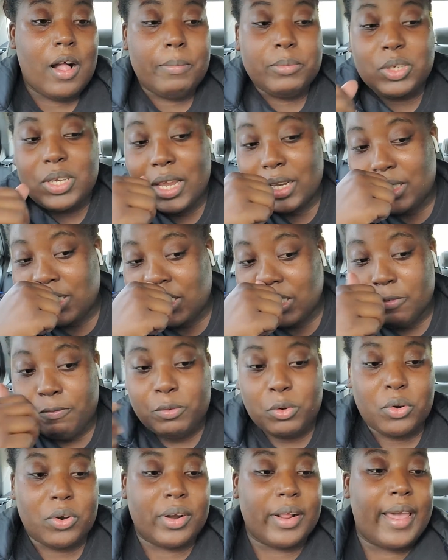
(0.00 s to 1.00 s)
Texas and
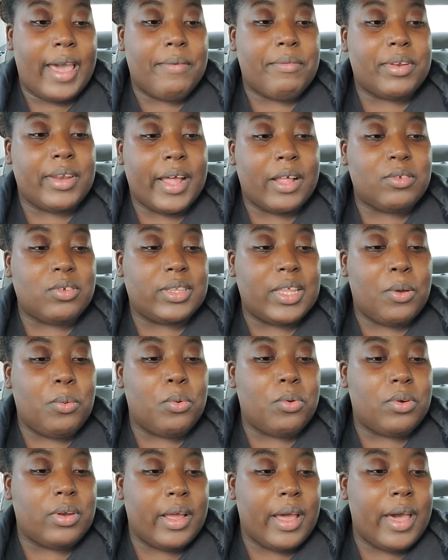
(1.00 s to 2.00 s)
Florida, have announced they
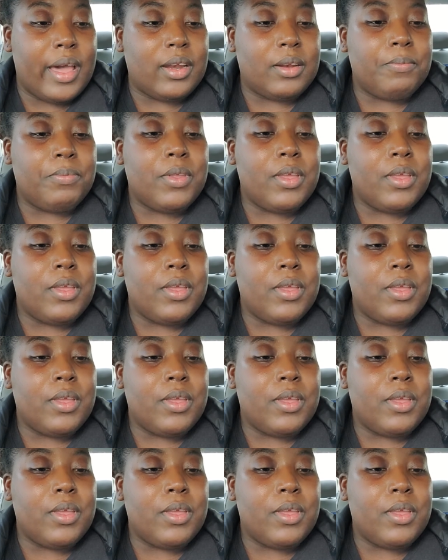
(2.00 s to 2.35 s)
will not